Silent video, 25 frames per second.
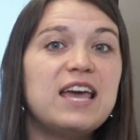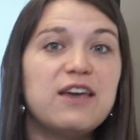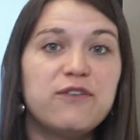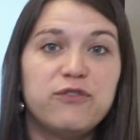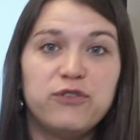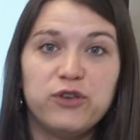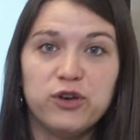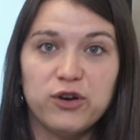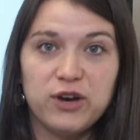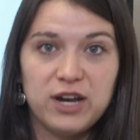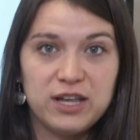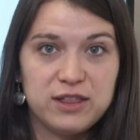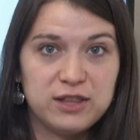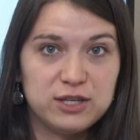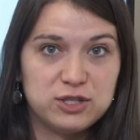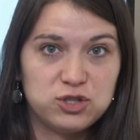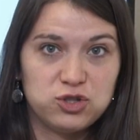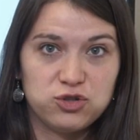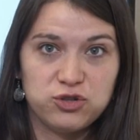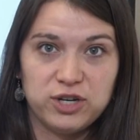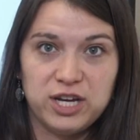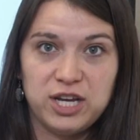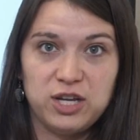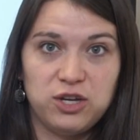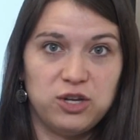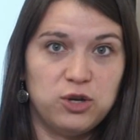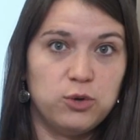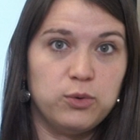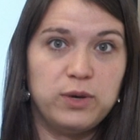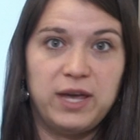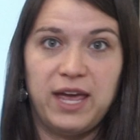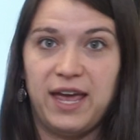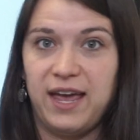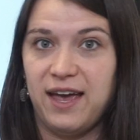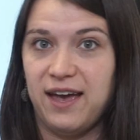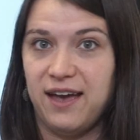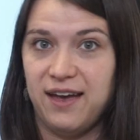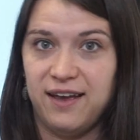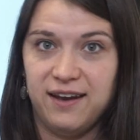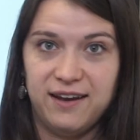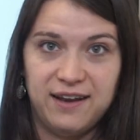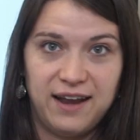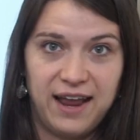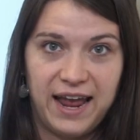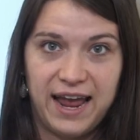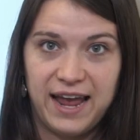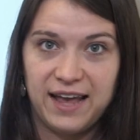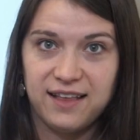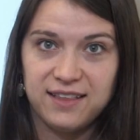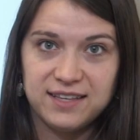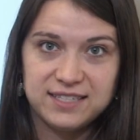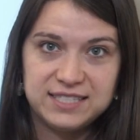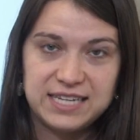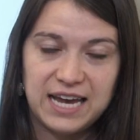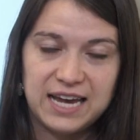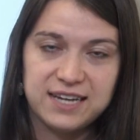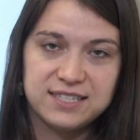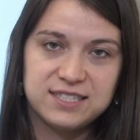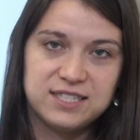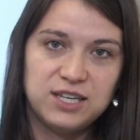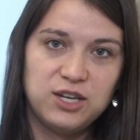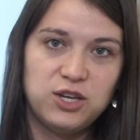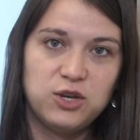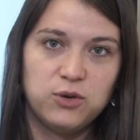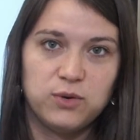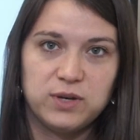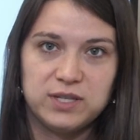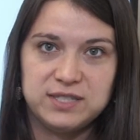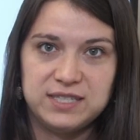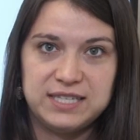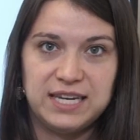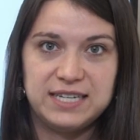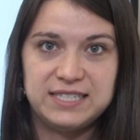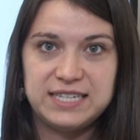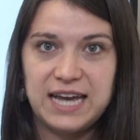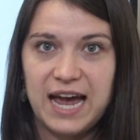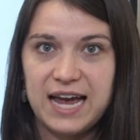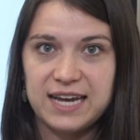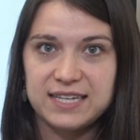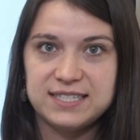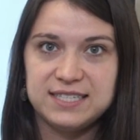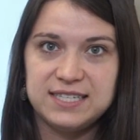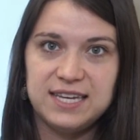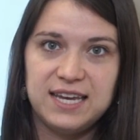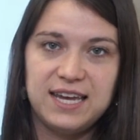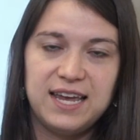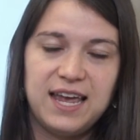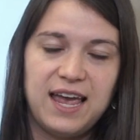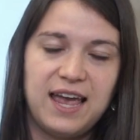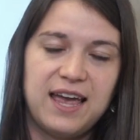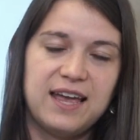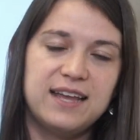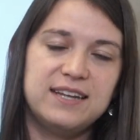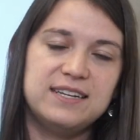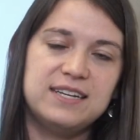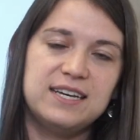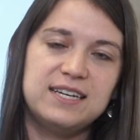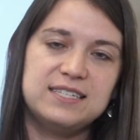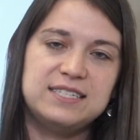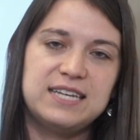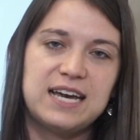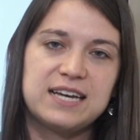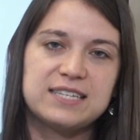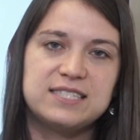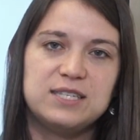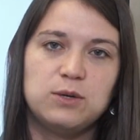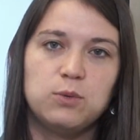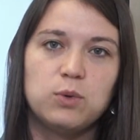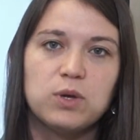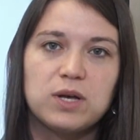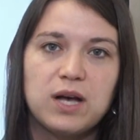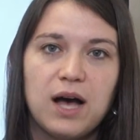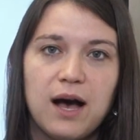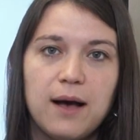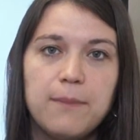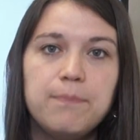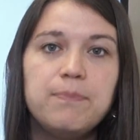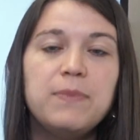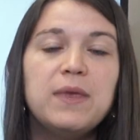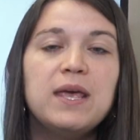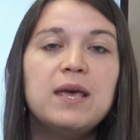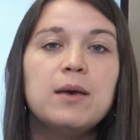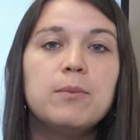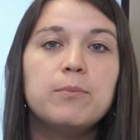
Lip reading: if you're in the street, you can hail a taxi, you can say taxi, and a taxi will come.